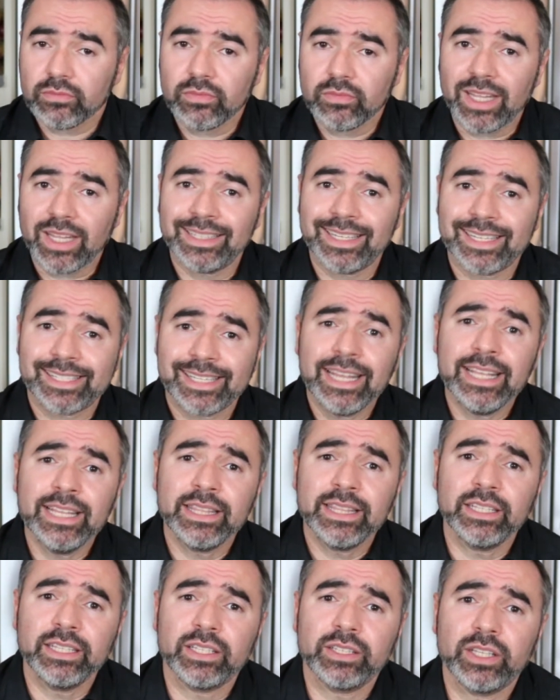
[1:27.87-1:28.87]
The second
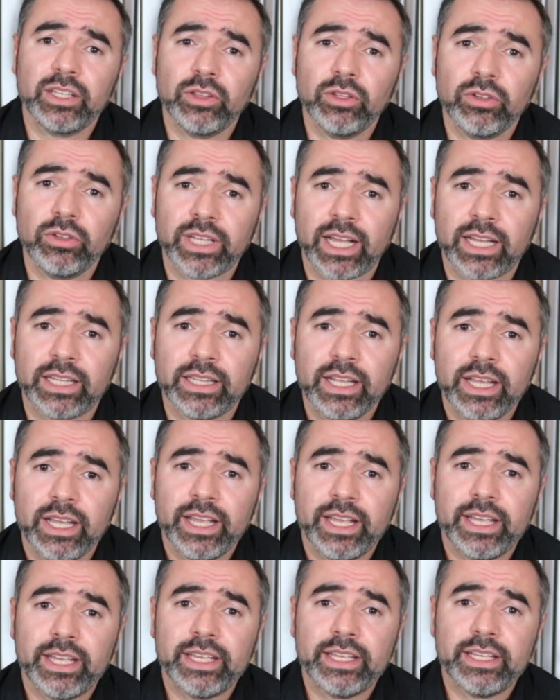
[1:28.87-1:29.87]
thing that they look at
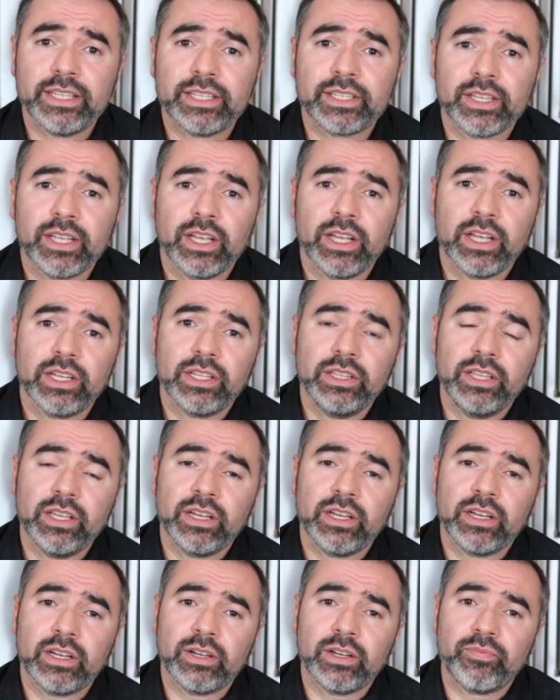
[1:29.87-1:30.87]
is
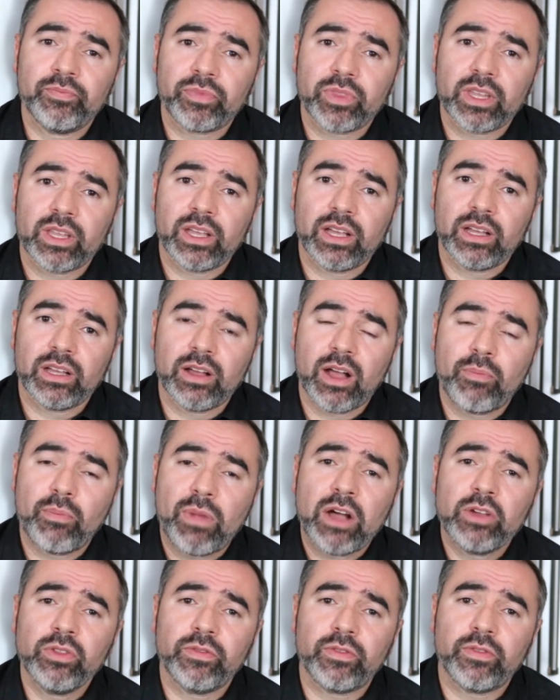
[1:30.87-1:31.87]
the
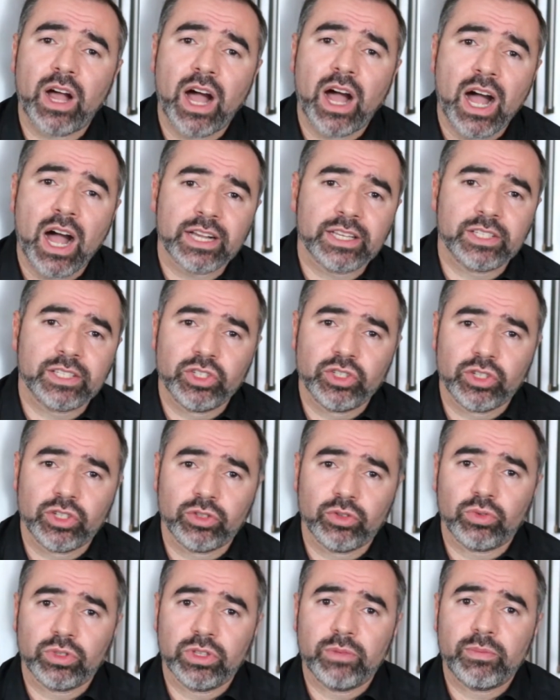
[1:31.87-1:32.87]
amount of oxygen
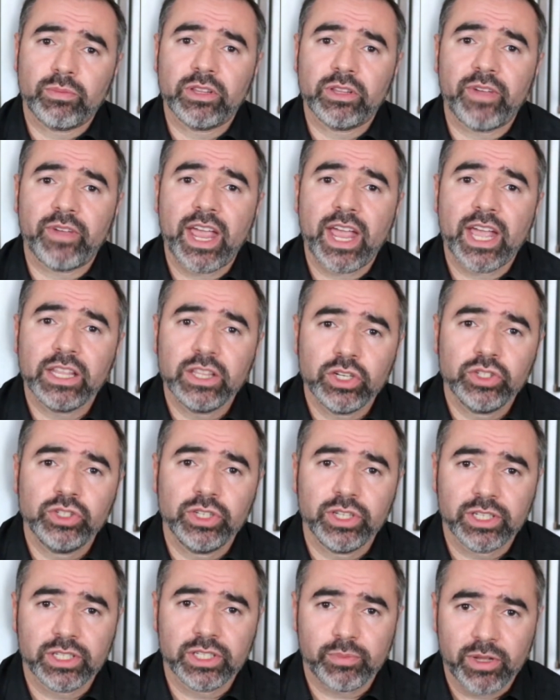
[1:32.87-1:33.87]
or the amount of
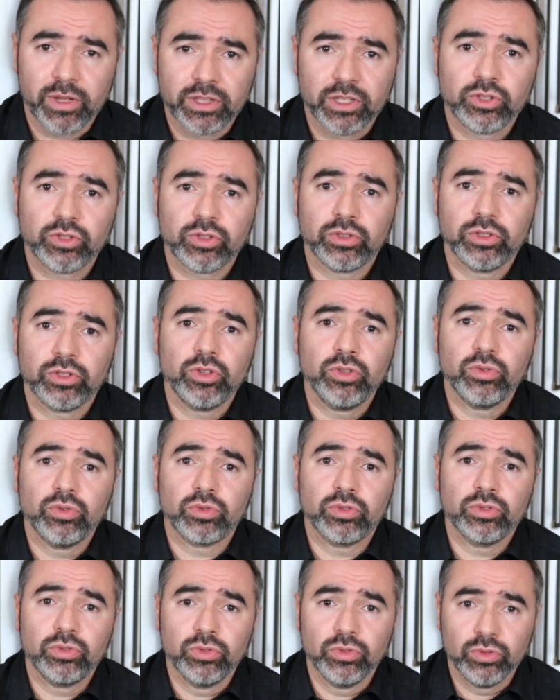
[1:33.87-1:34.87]
energy expenditure that
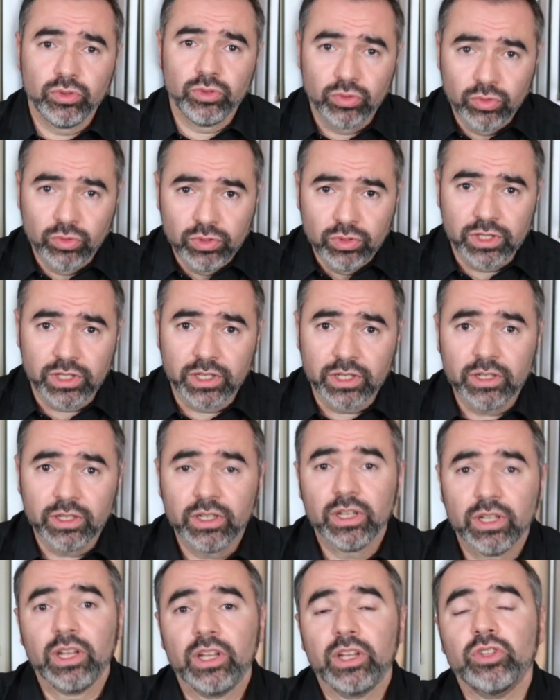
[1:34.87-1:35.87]
you're using
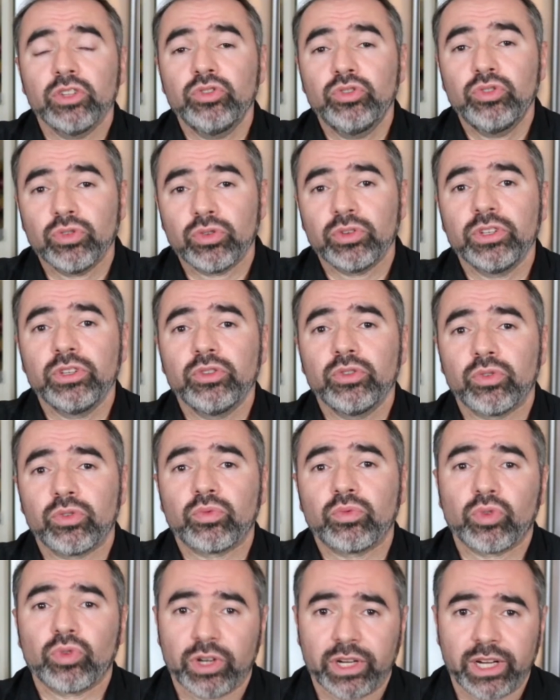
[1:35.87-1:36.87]
during your
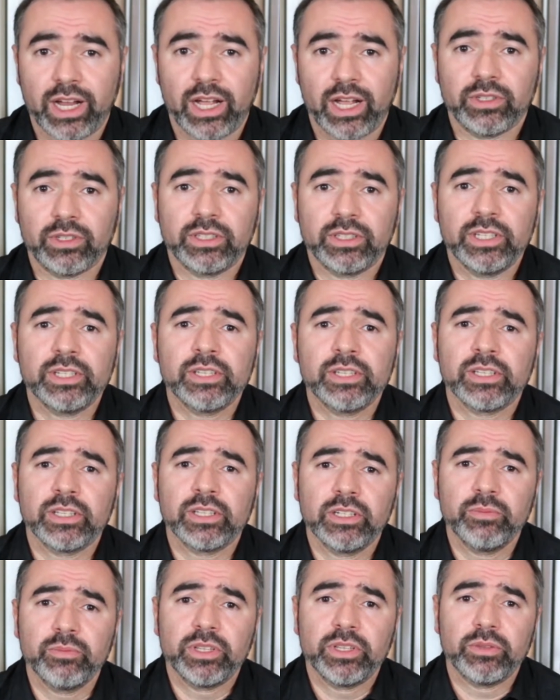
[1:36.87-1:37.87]
workout. Now, this is a
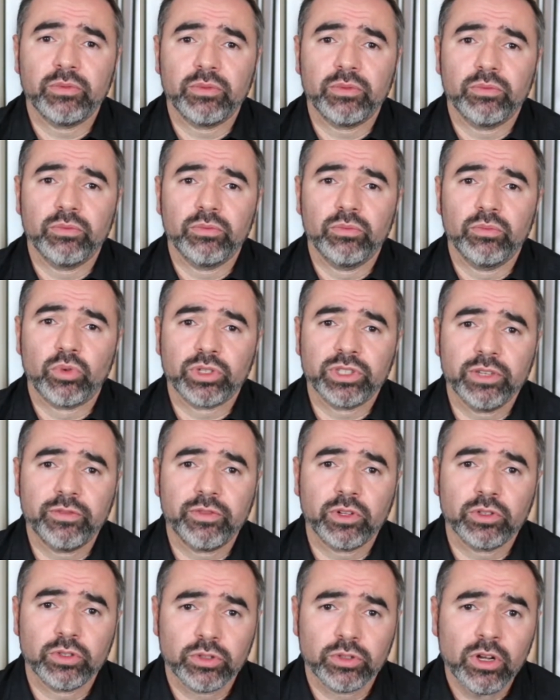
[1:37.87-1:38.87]
little bit more
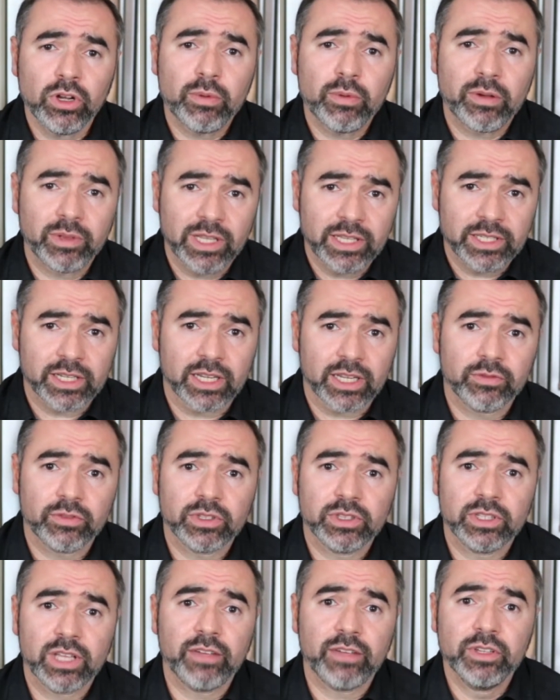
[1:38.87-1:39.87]
difficult to talk about, but let's kind
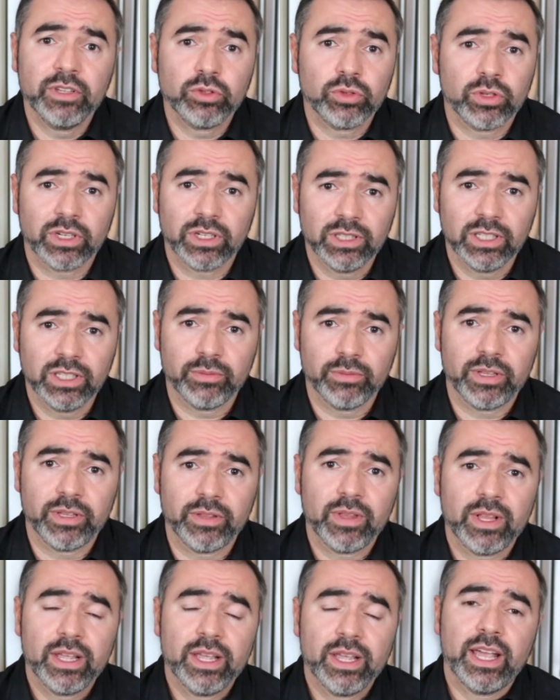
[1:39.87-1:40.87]
of dive into it a little
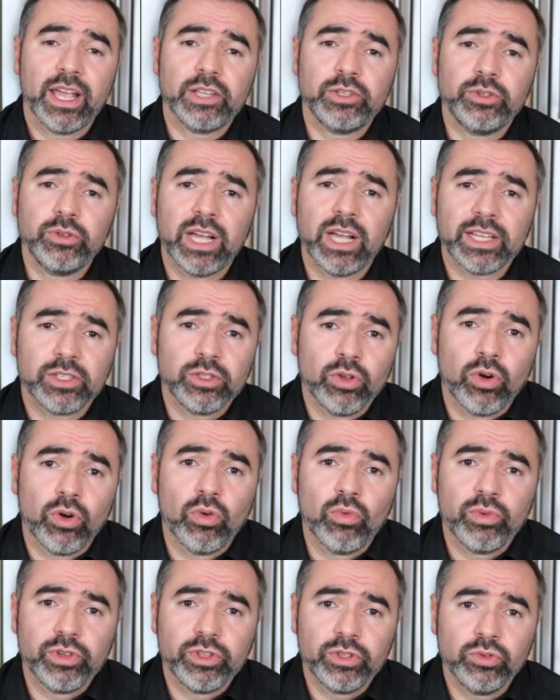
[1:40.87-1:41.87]
bit. As you guys know,
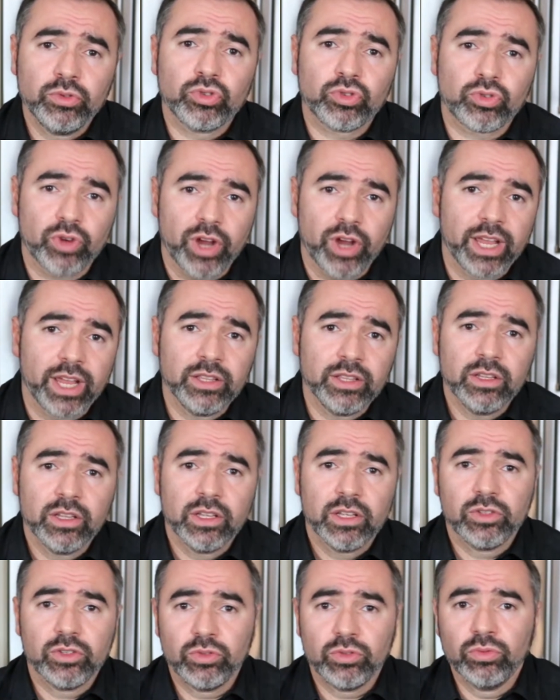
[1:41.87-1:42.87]
when you train,
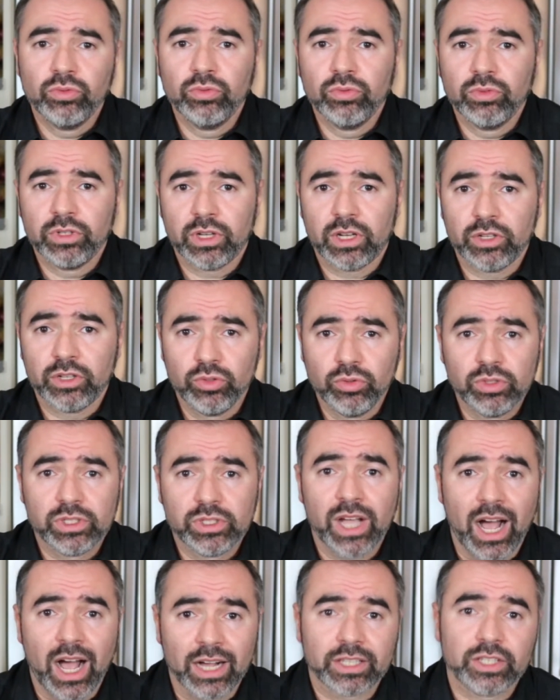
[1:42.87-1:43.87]
you
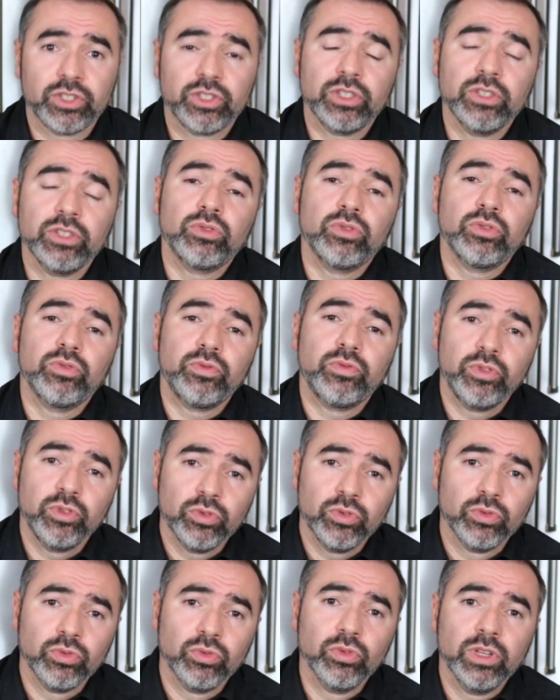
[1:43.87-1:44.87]
use oxygen to
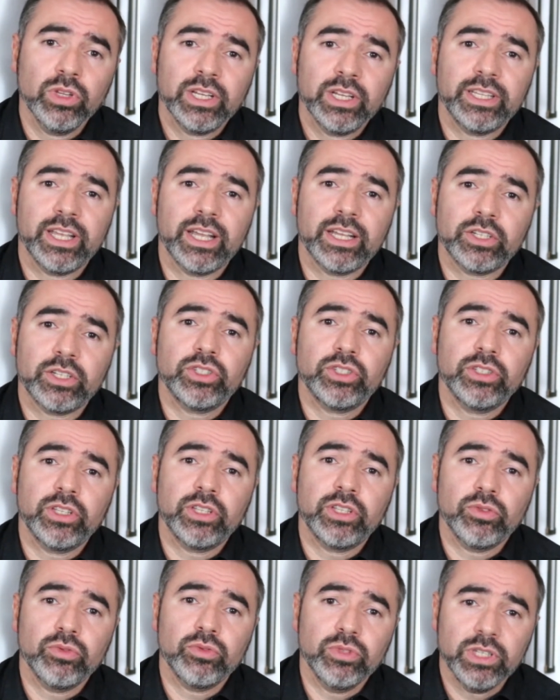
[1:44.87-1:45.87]
fuel the energy
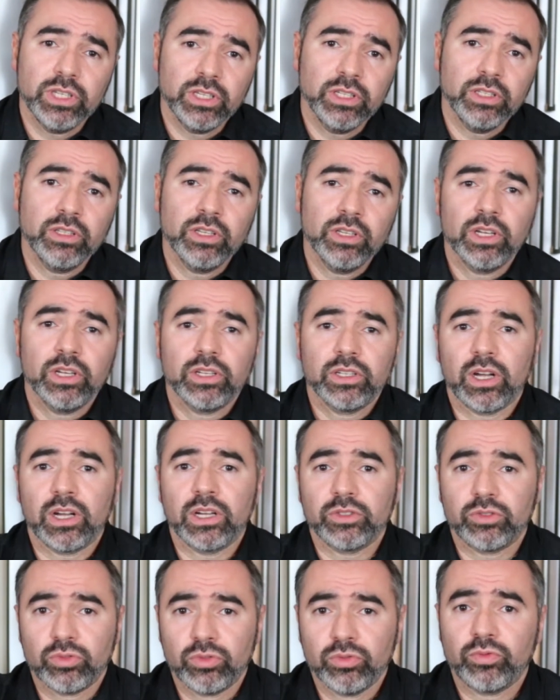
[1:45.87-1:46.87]
that you need
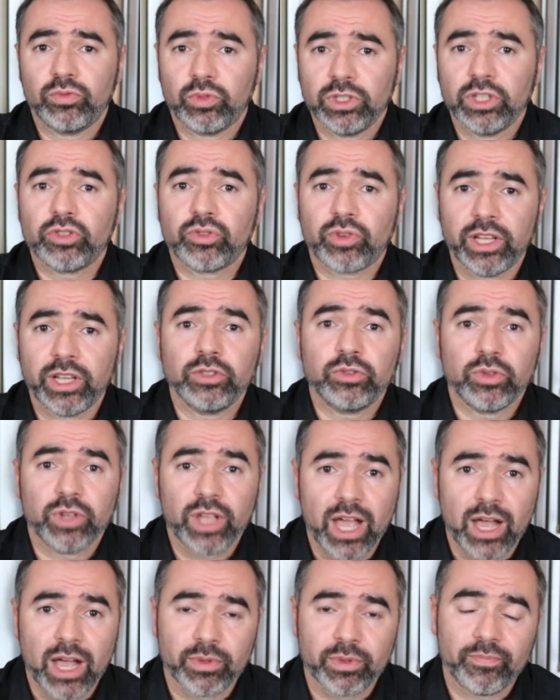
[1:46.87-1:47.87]
for the training to
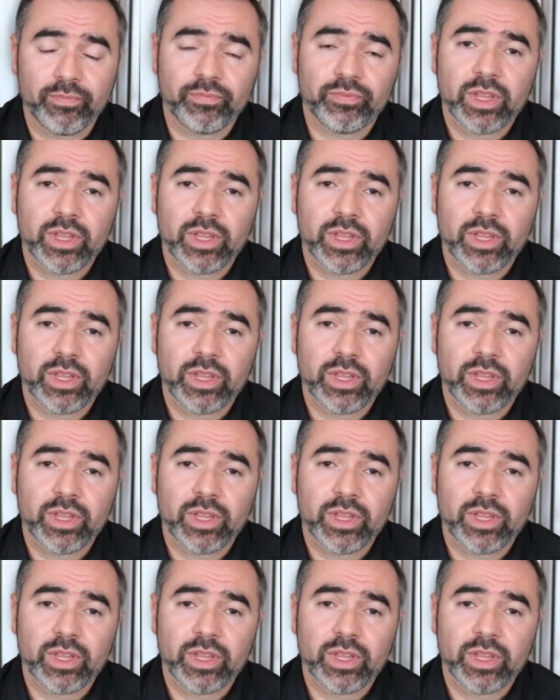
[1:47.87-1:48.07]
happen.